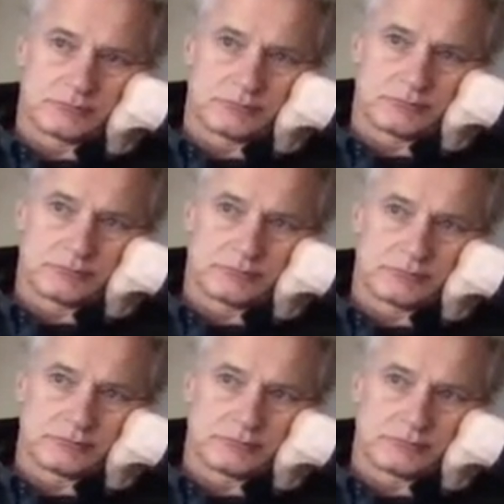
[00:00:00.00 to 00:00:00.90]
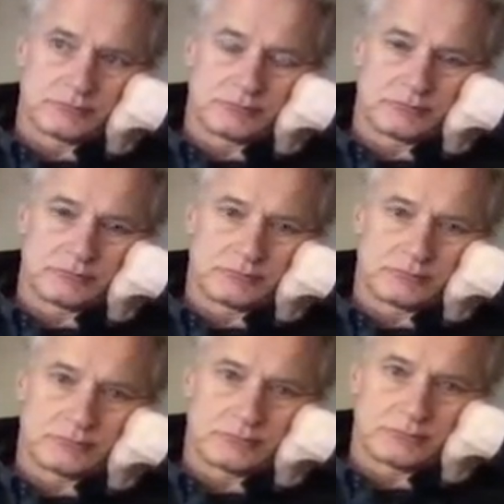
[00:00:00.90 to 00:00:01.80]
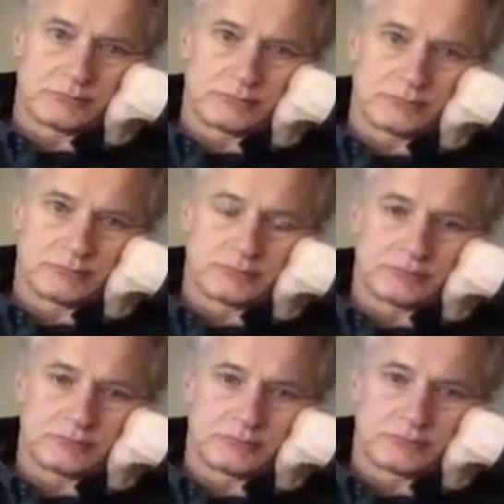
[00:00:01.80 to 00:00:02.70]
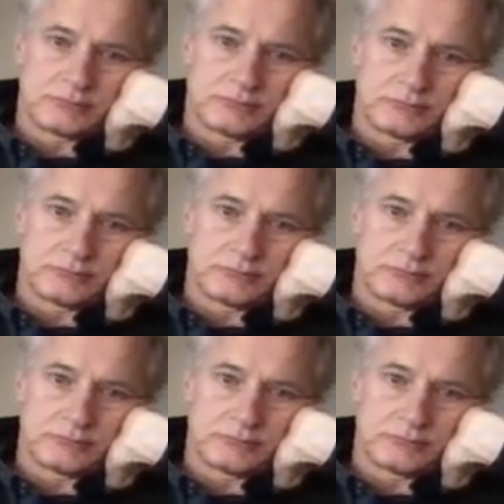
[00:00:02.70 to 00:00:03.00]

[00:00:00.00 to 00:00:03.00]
[no speech]